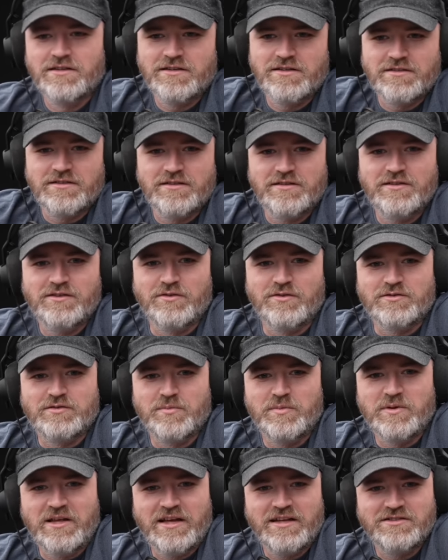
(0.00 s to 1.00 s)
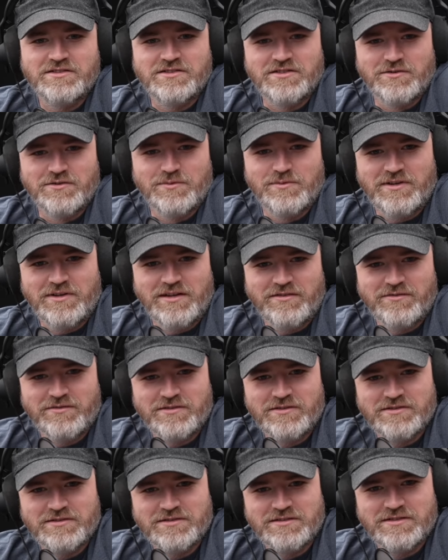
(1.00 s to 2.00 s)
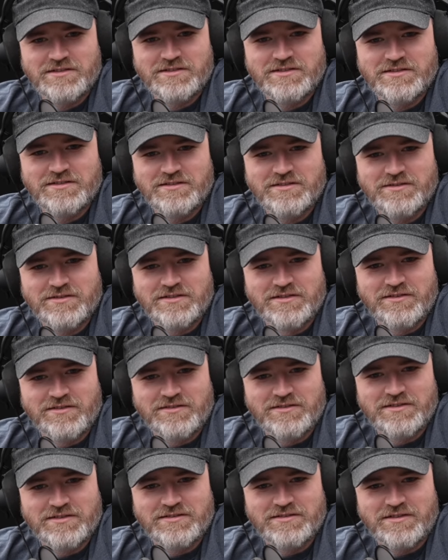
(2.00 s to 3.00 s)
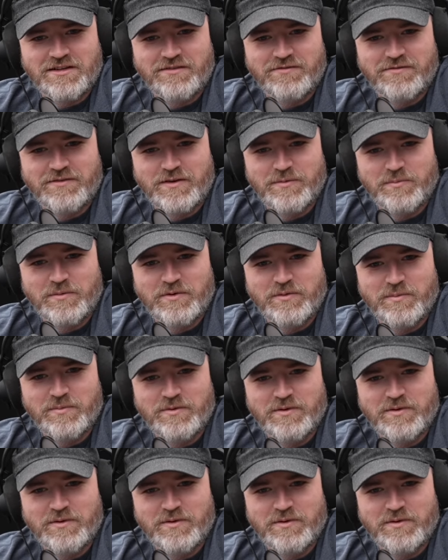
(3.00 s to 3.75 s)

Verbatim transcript: you know, to be edgy or whatever, you can look this stuff up. Everybody,